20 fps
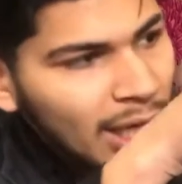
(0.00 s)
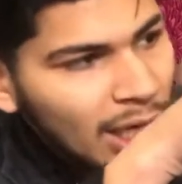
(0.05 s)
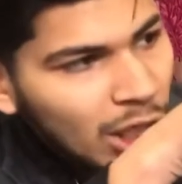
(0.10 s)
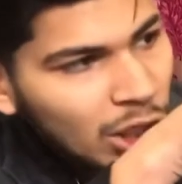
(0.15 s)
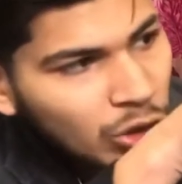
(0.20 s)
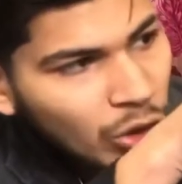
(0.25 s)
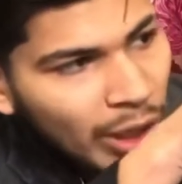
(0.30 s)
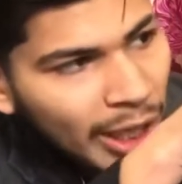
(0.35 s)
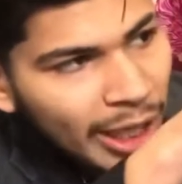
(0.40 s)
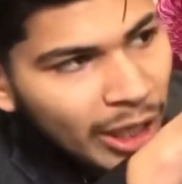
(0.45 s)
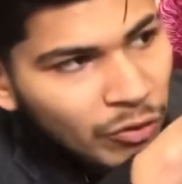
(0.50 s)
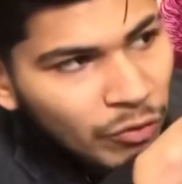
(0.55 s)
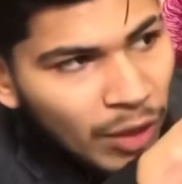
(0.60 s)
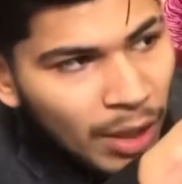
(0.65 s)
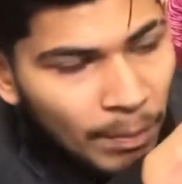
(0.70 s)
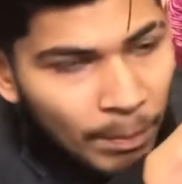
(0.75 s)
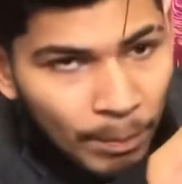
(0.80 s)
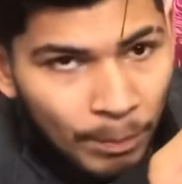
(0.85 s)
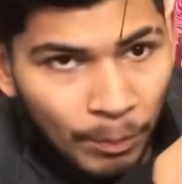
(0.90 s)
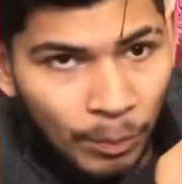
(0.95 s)
so it
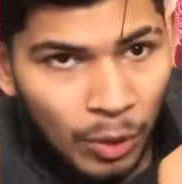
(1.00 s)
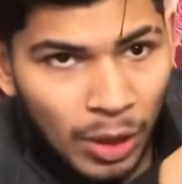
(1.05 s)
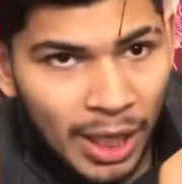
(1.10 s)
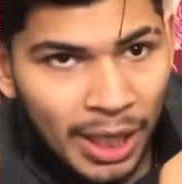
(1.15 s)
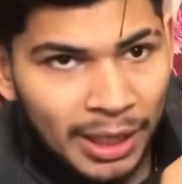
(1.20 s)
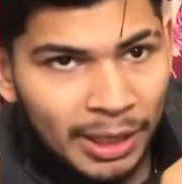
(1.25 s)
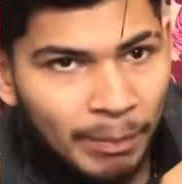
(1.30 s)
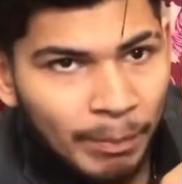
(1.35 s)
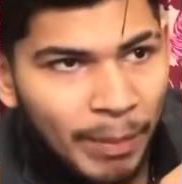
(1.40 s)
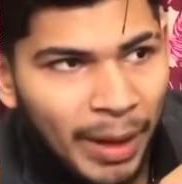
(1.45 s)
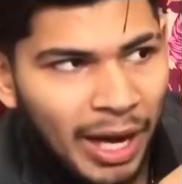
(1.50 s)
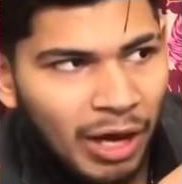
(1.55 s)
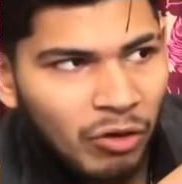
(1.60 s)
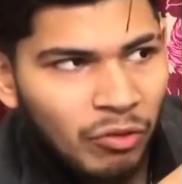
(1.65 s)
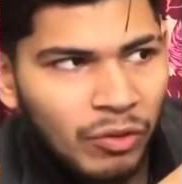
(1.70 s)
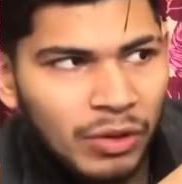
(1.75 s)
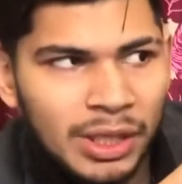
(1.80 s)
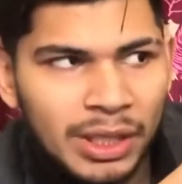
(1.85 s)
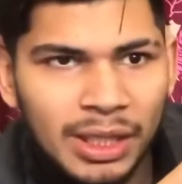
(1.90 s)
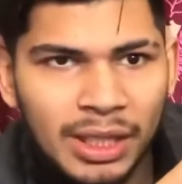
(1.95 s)
will pull it
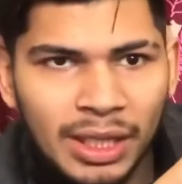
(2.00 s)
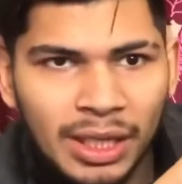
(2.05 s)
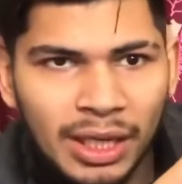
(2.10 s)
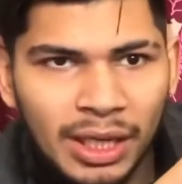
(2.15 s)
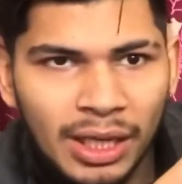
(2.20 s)
backward.